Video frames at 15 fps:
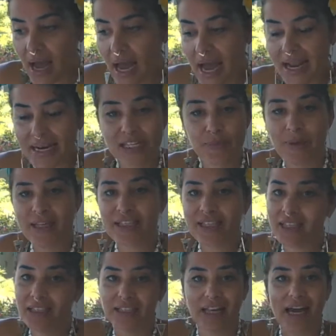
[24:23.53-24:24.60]
And it's
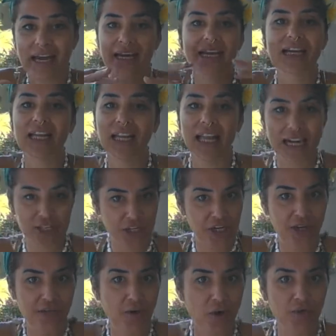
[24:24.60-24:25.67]
basically like a
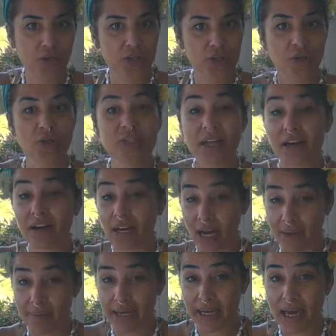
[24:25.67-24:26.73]
collection of oversouls that are
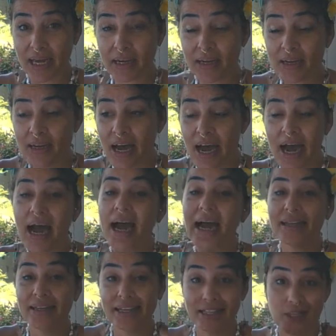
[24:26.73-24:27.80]
coming in,
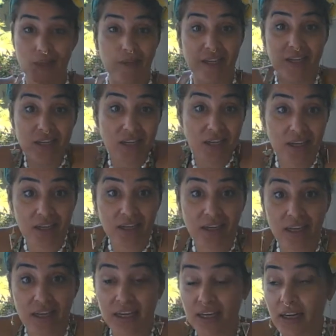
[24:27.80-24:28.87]
and they speak
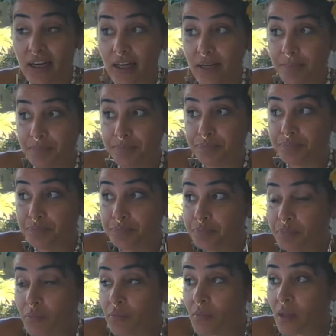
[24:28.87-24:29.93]
in
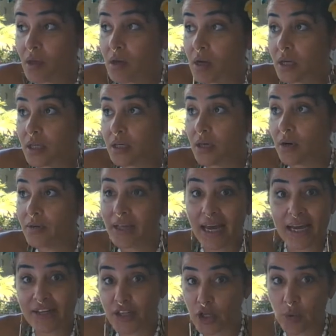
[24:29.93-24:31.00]
they
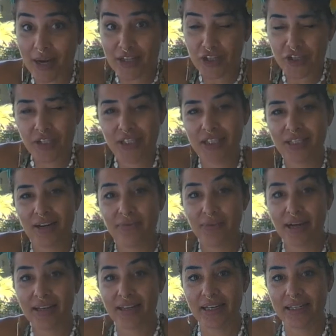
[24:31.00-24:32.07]
answer questions and stuff
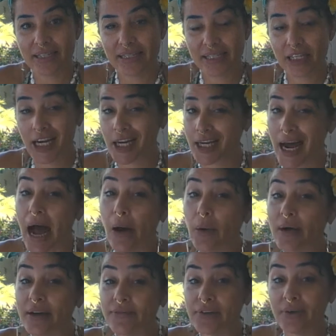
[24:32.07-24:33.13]
like this. Check it
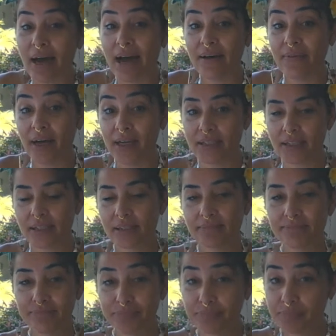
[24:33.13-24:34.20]
out if you haven't.
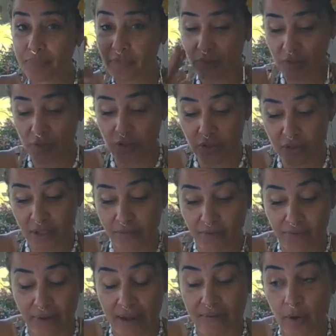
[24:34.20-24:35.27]
Do yourself a
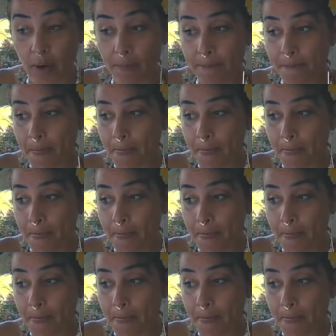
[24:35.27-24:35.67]
favor.